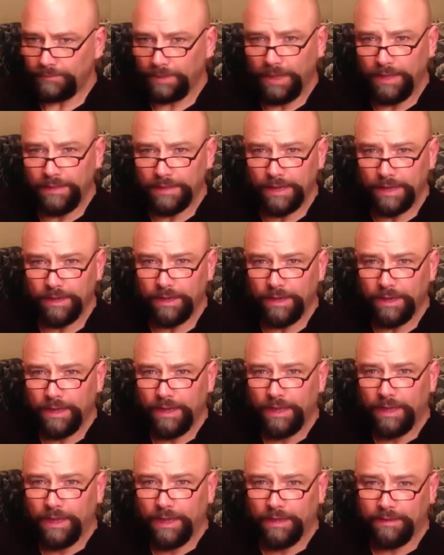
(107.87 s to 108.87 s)
And then
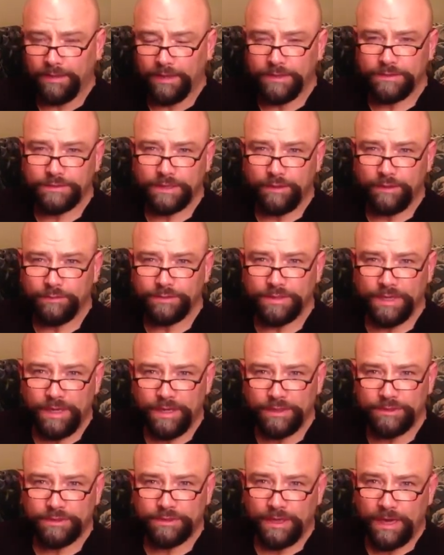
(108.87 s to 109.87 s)
he said it was an
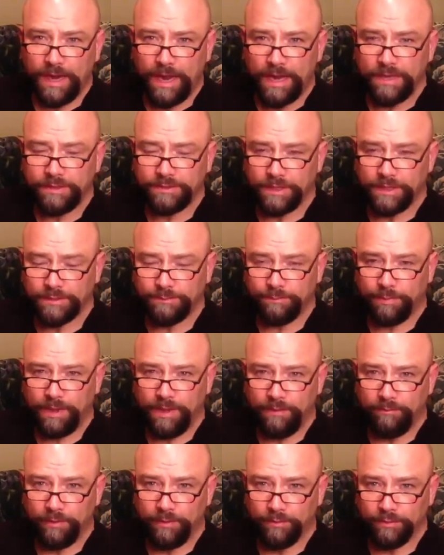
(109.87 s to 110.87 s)
instant access
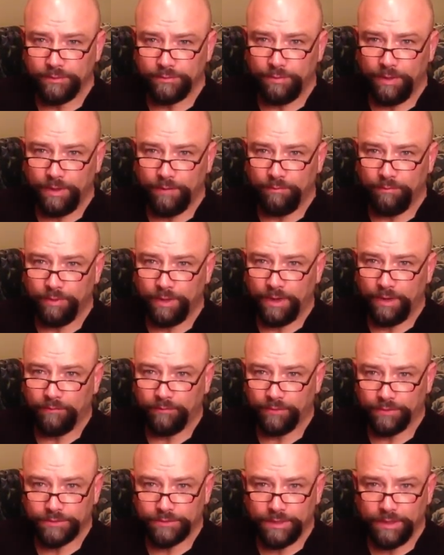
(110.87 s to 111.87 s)
pipe that was being put up
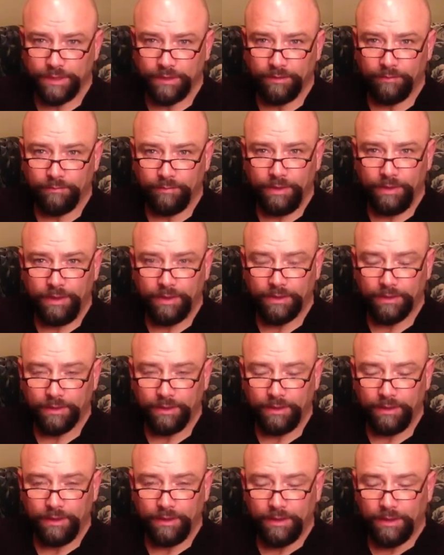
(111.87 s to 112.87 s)
for sale
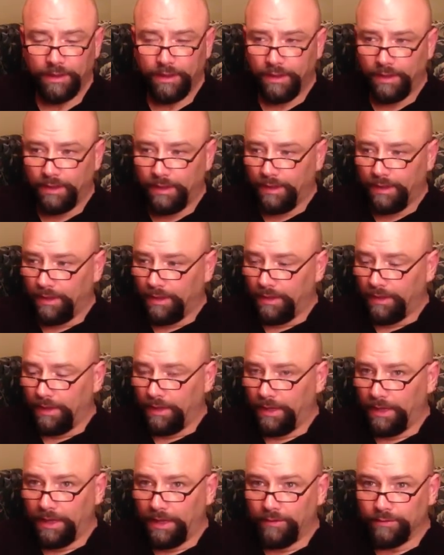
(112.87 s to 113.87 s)
immediately,
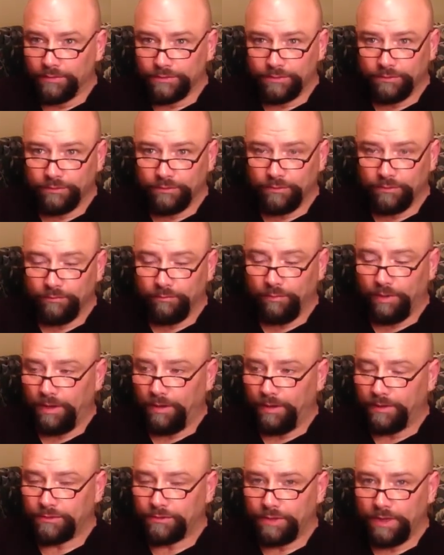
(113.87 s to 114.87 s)
and I was, wow,
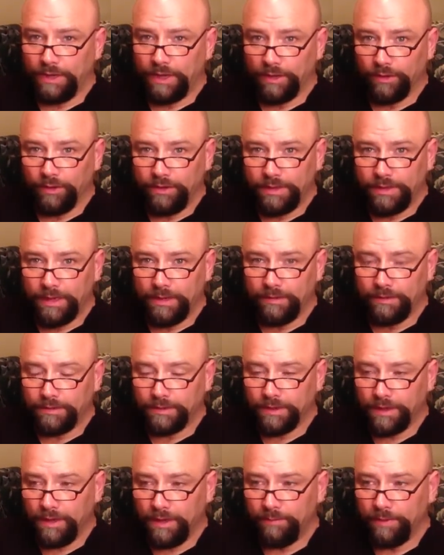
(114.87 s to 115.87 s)
that's great. And I looked at it, the
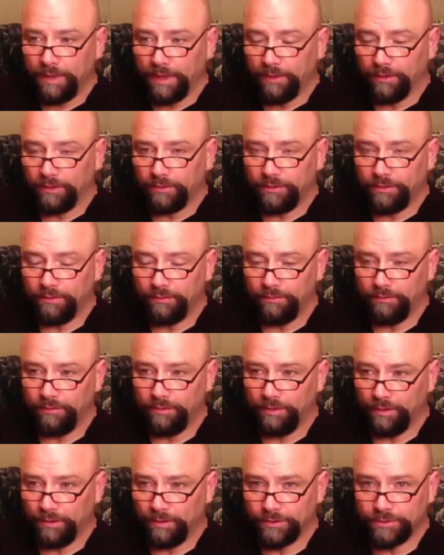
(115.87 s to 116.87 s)
timing. I looked
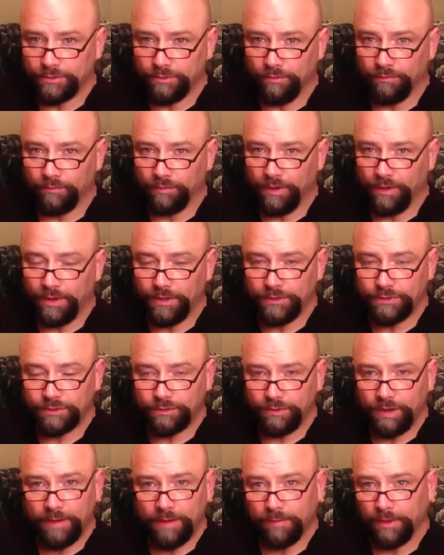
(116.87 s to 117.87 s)
also over on
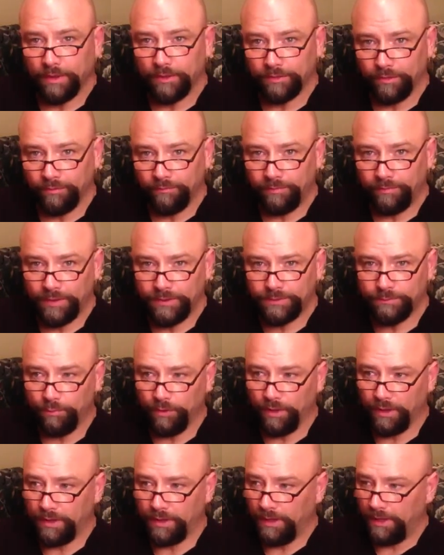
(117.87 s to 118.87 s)
Instagram. I looked on
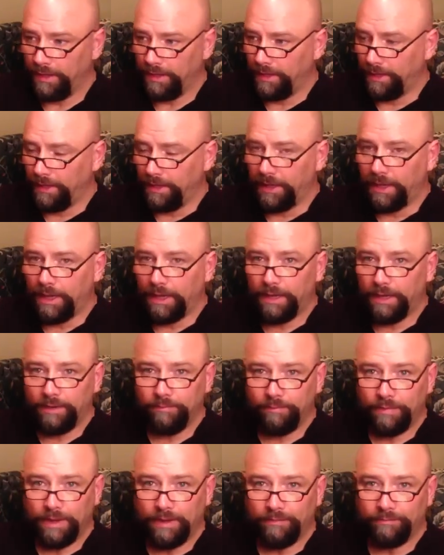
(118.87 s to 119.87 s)
Facebook, and it had
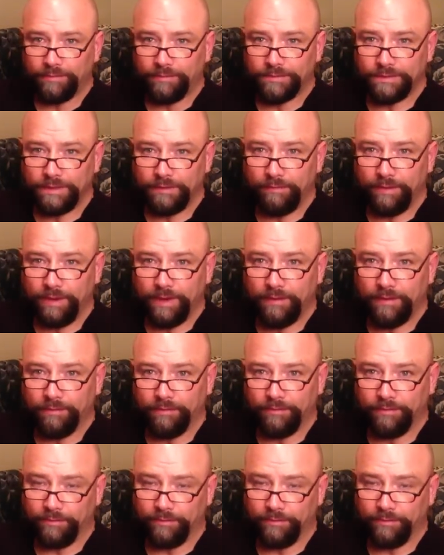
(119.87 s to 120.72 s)
been up for 7 hours.